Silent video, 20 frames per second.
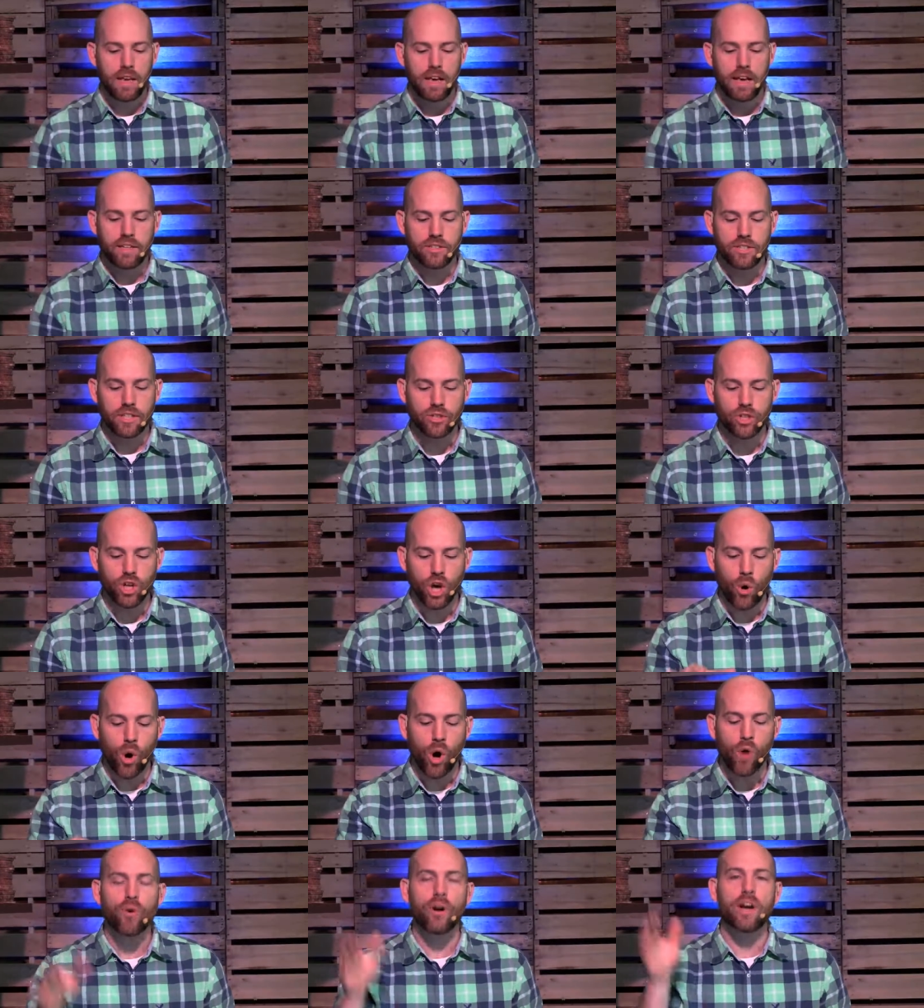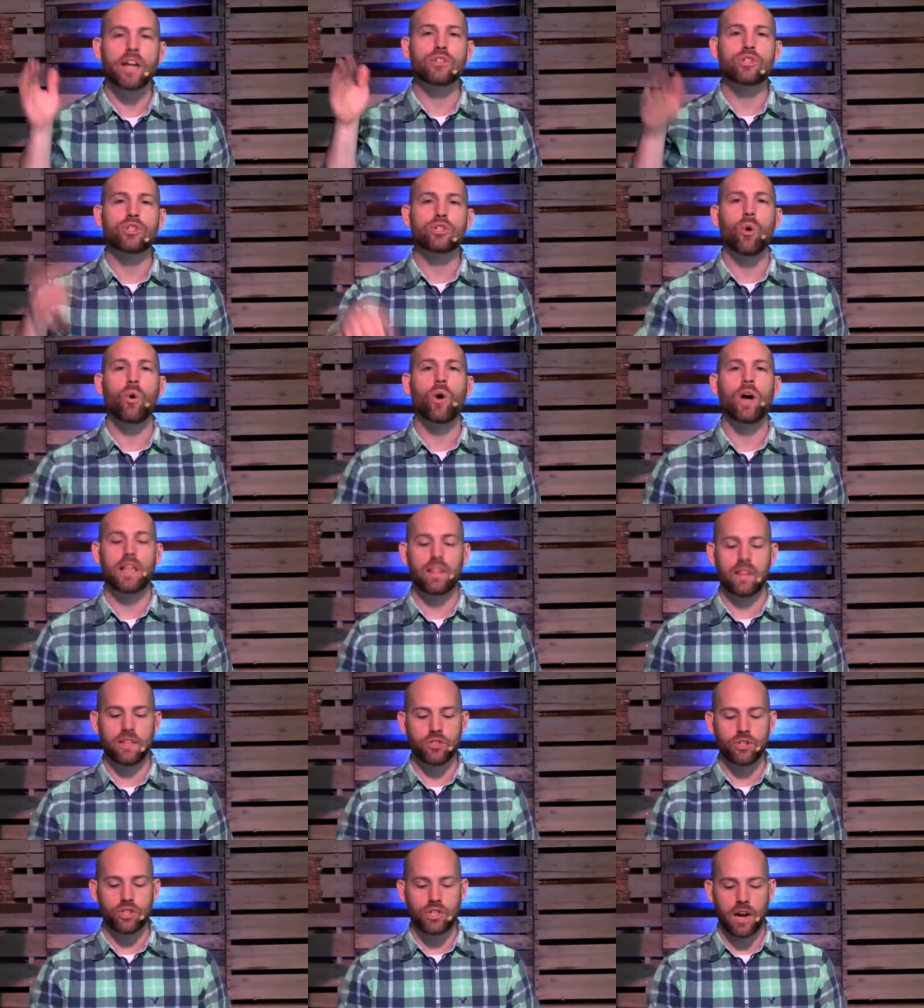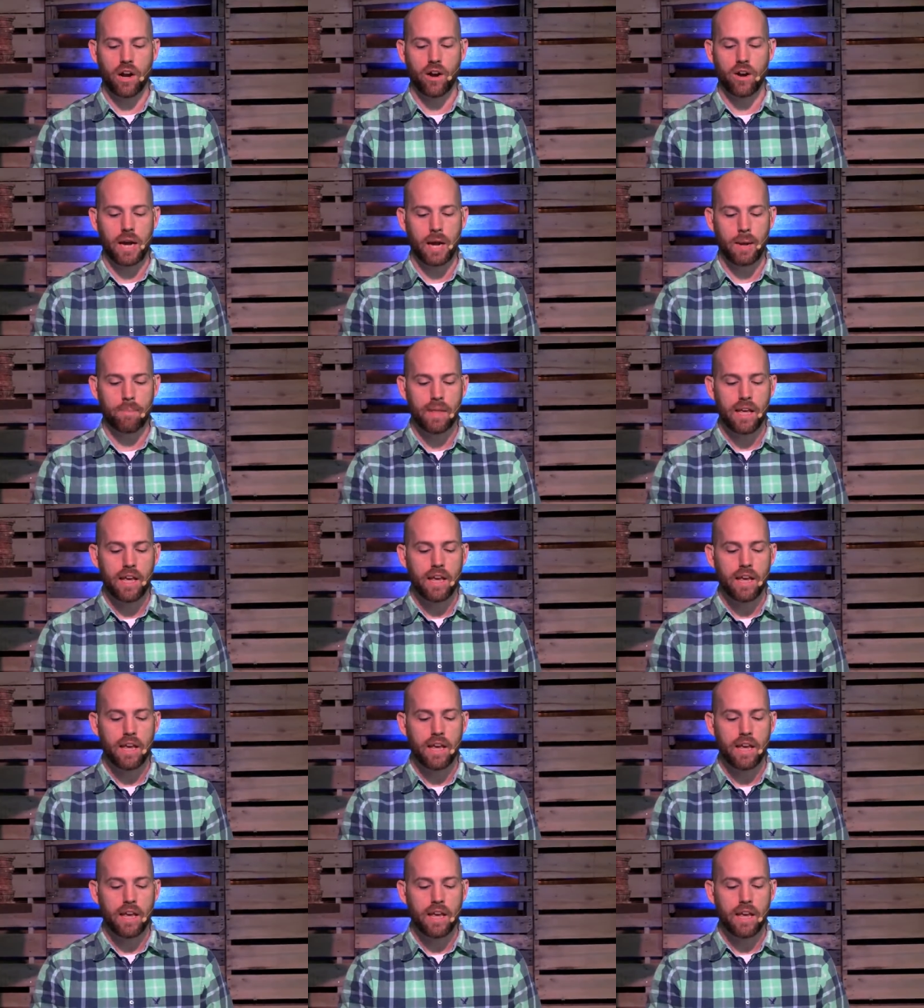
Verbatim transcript: He says, Go over and join this chariot.